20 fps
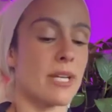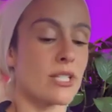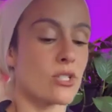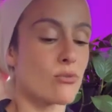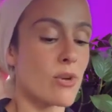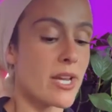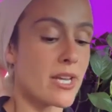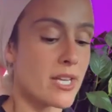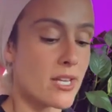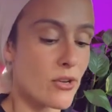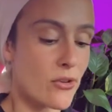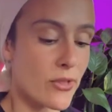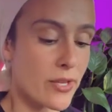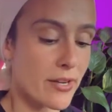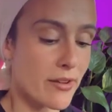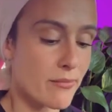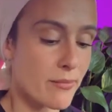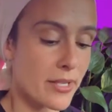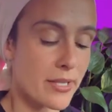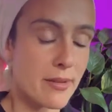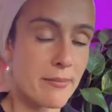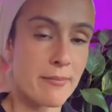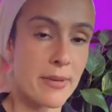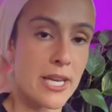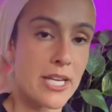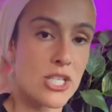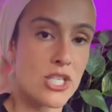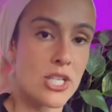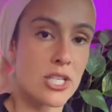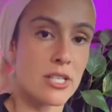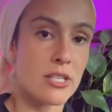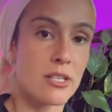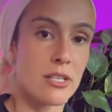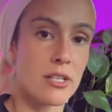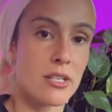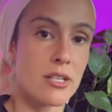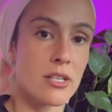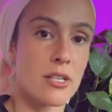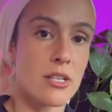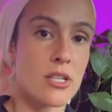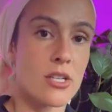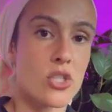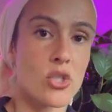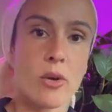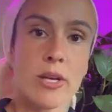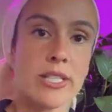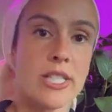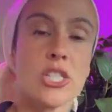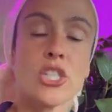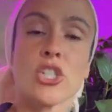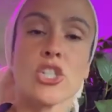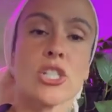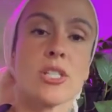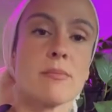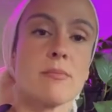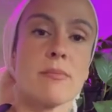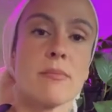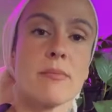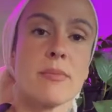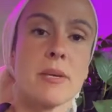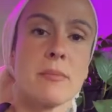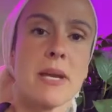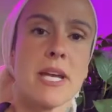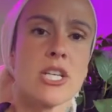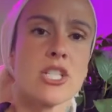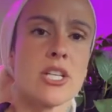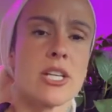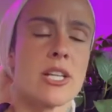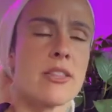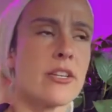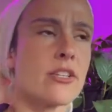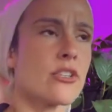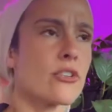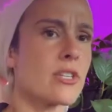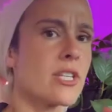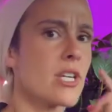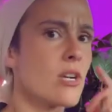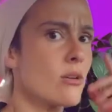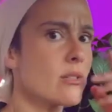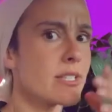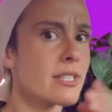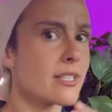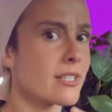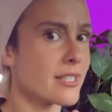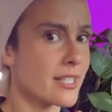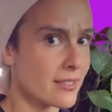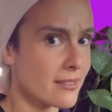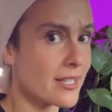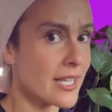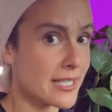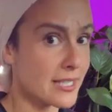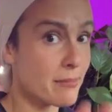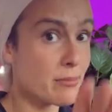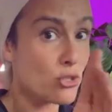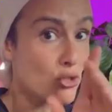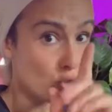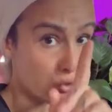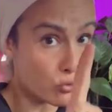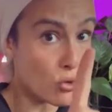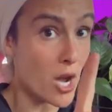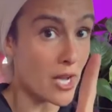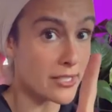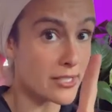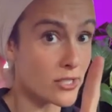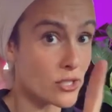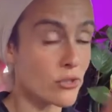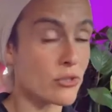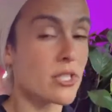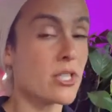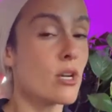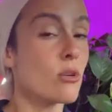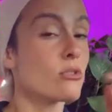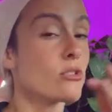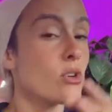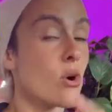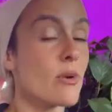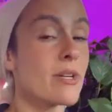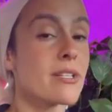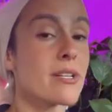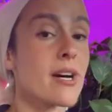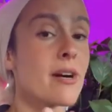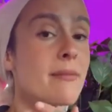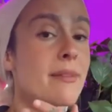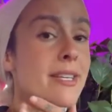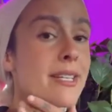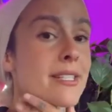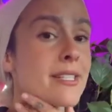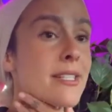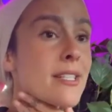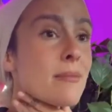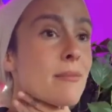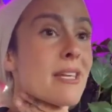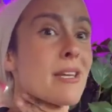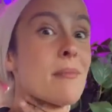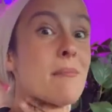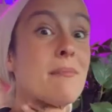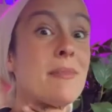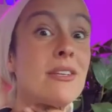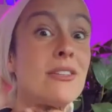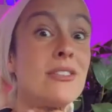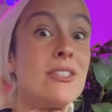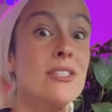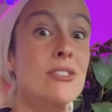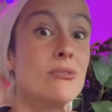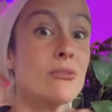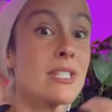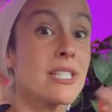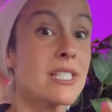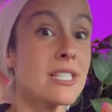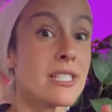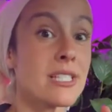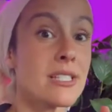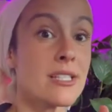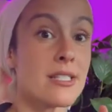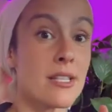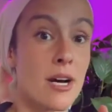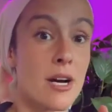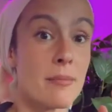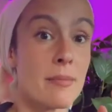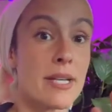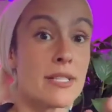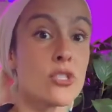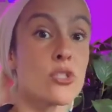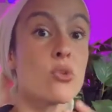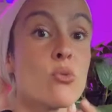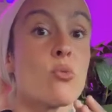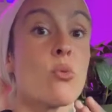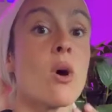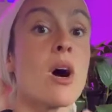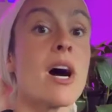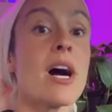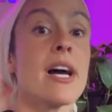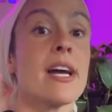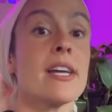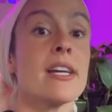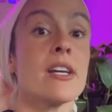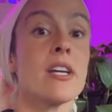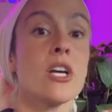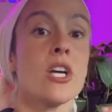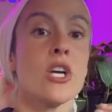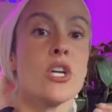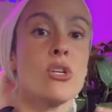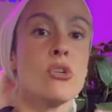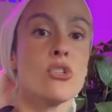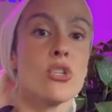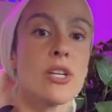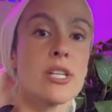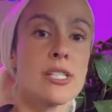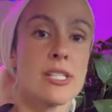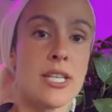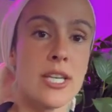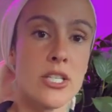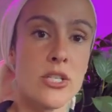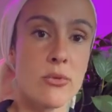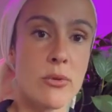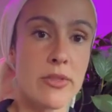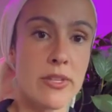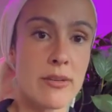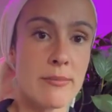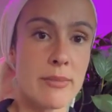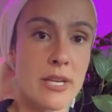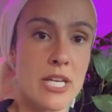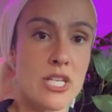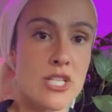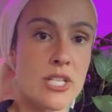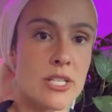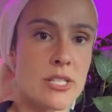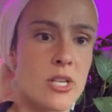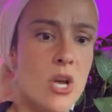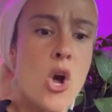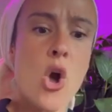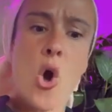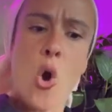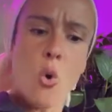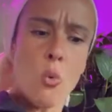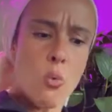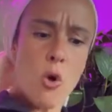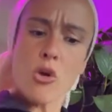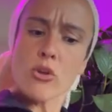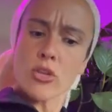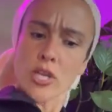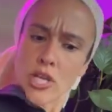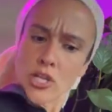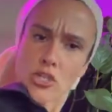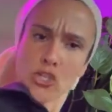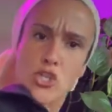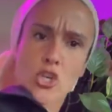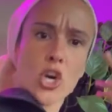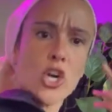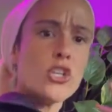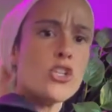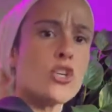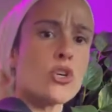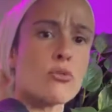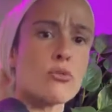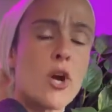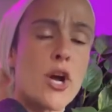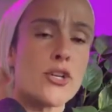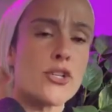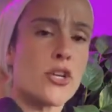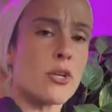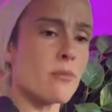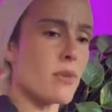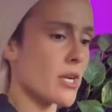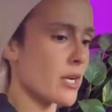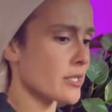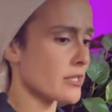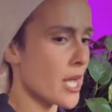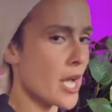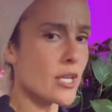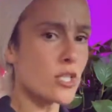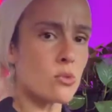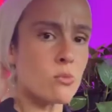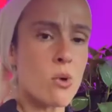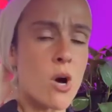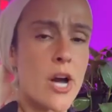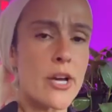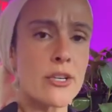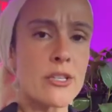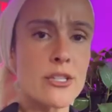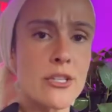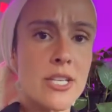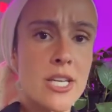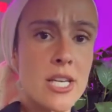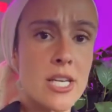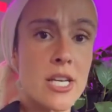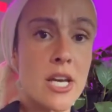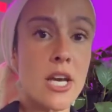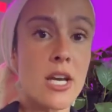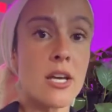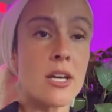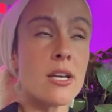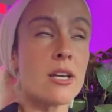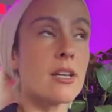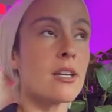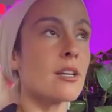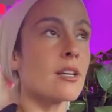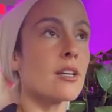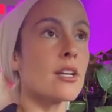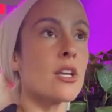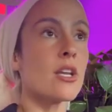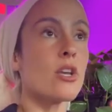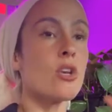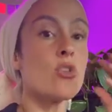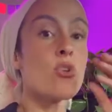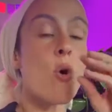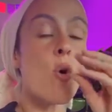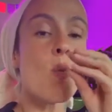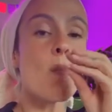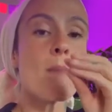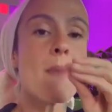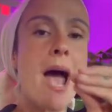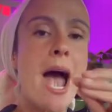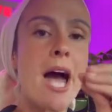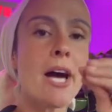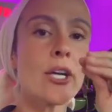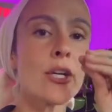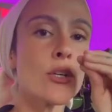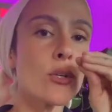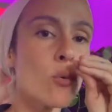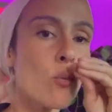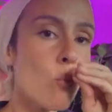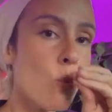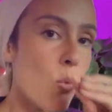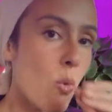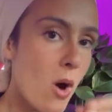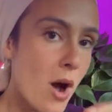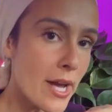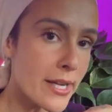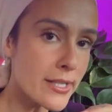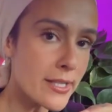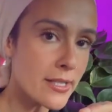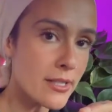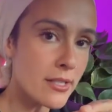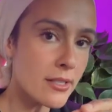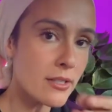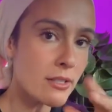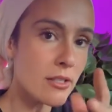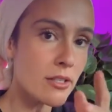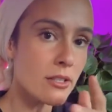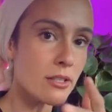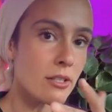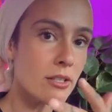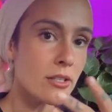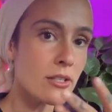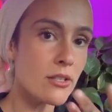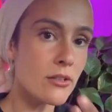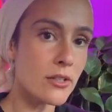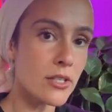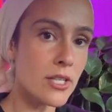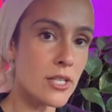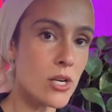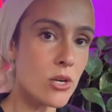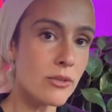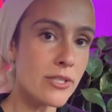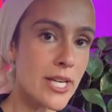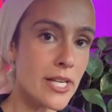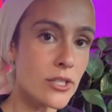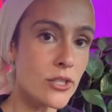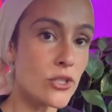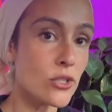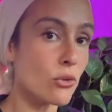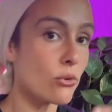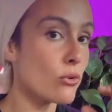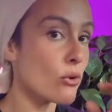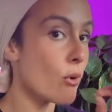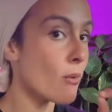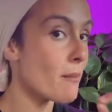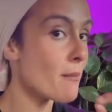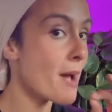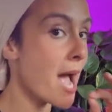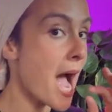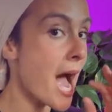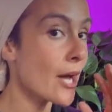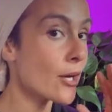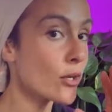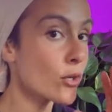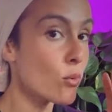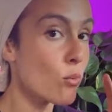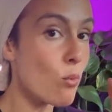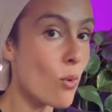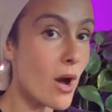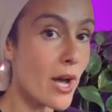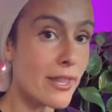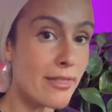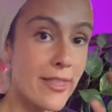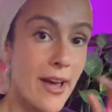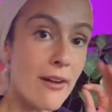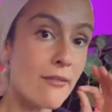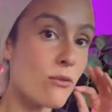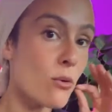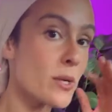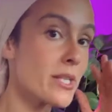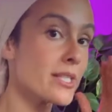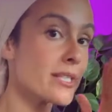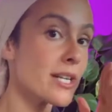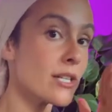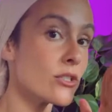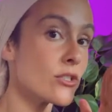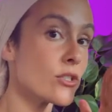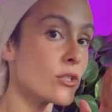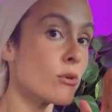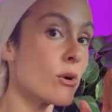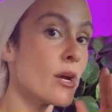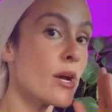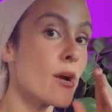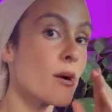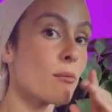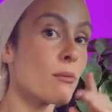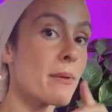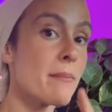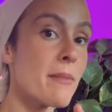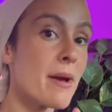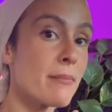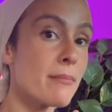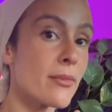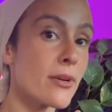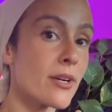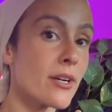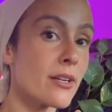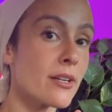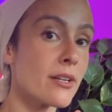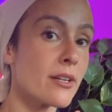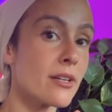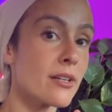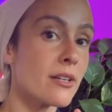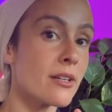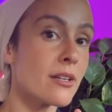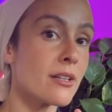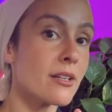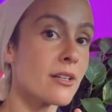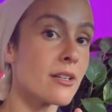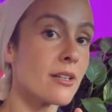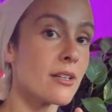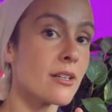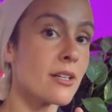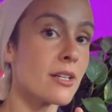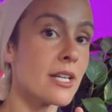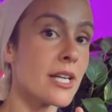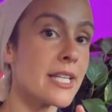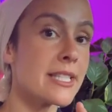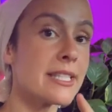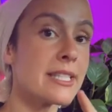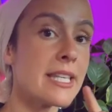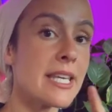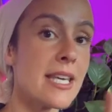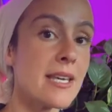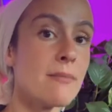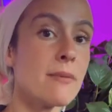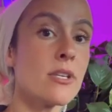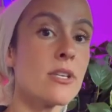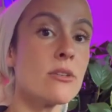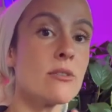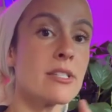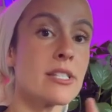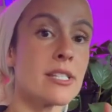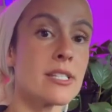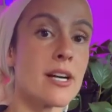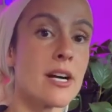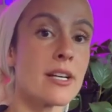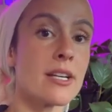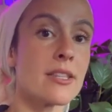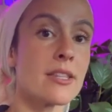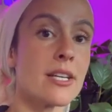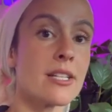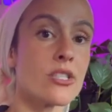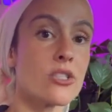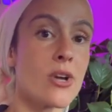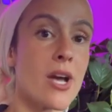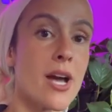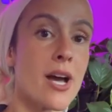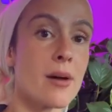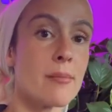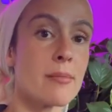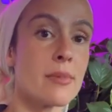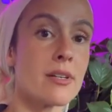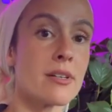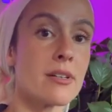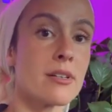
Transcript: It's right here that I've been impatient. So I need to just be patient. And then your ego is going to trust, your ego is going to come in. It's going to make a million reasons up as why you should continue with the impatience. Well, it's good you're rushing because X, Y, or Z. No matter what your ego tells you, no matter what that voice tells you, remember, it's keeping you stuck in that trap.